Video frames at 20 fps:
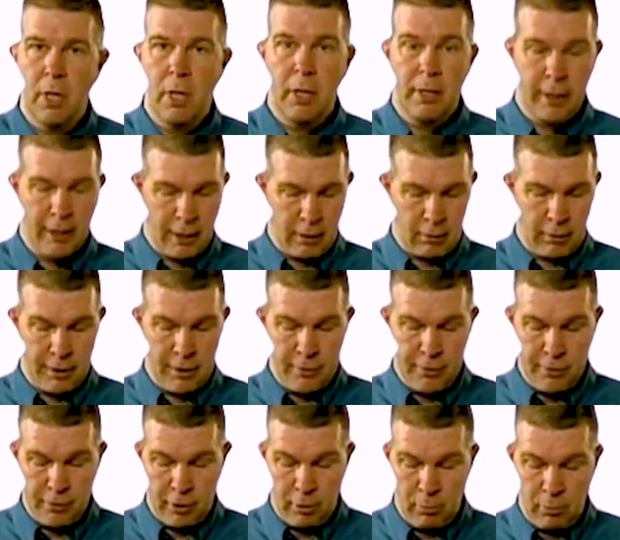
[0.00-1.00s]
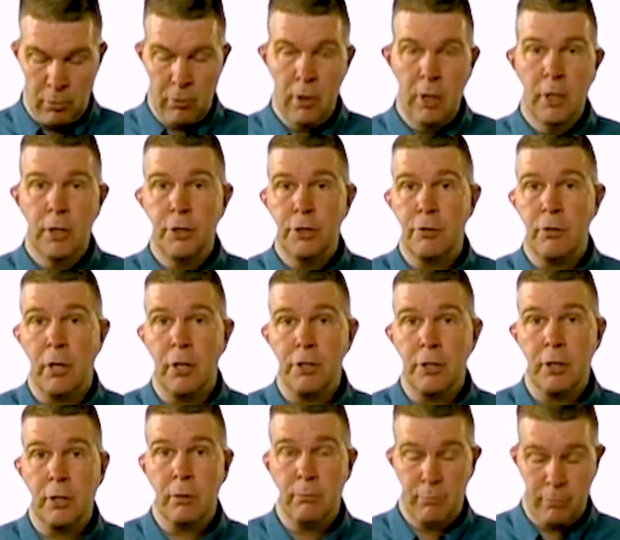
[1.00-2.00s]
not only a durable
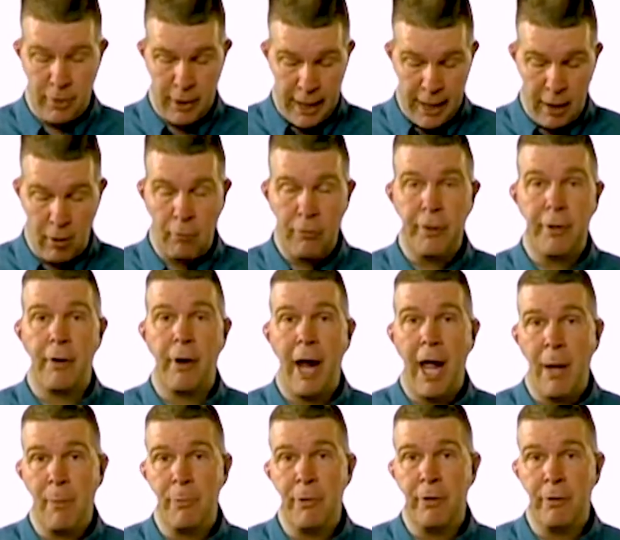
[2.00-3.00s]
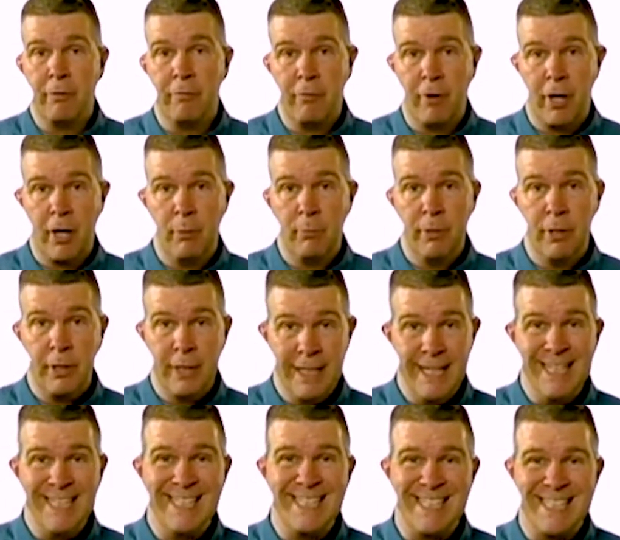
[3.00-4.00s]
structure, but a healthier, happier environment
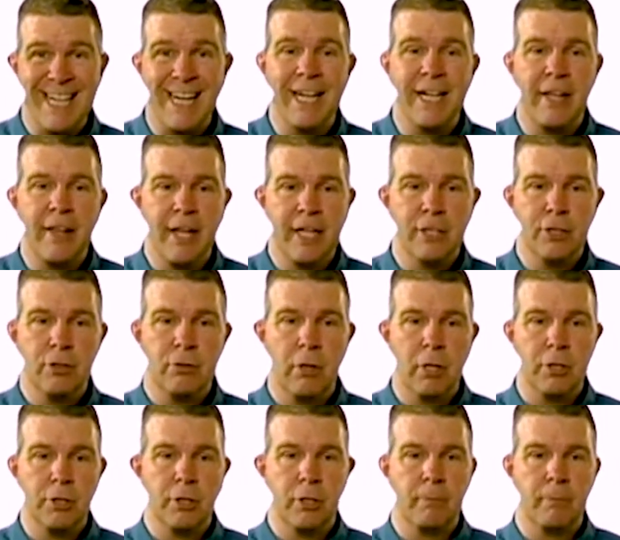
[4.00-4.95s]
inside of that structure.